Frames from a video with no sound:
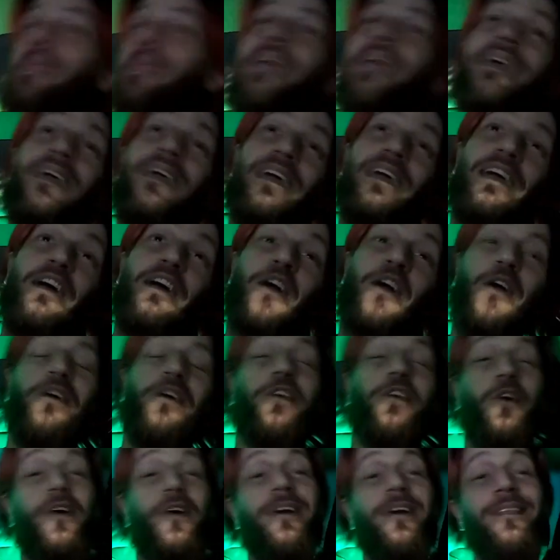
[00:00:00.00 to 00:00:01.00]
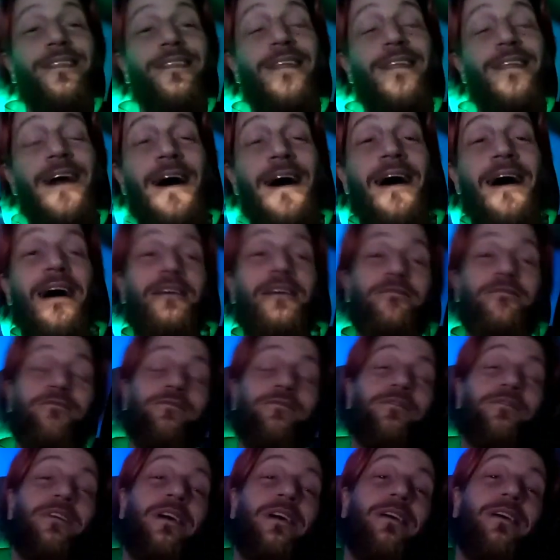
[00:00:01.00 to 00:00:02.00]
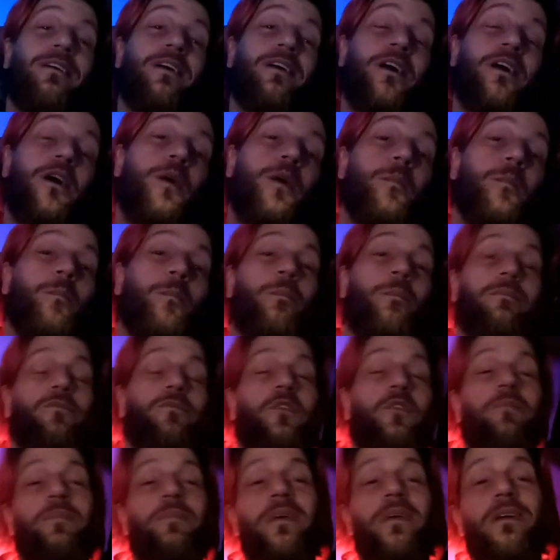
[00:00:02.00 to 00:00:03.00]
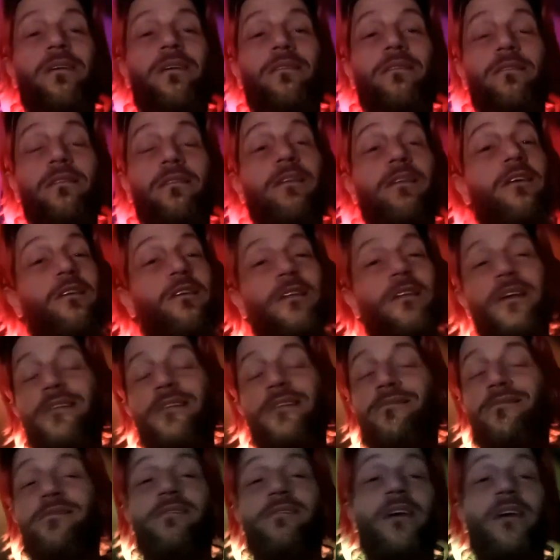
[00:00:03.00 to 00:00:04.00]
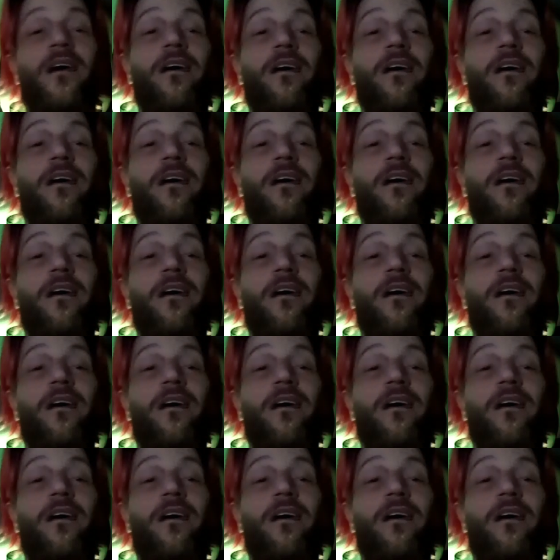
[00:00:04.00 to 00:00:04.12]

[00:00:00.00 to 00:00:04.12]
here, you're alive. Come with me, you know, let's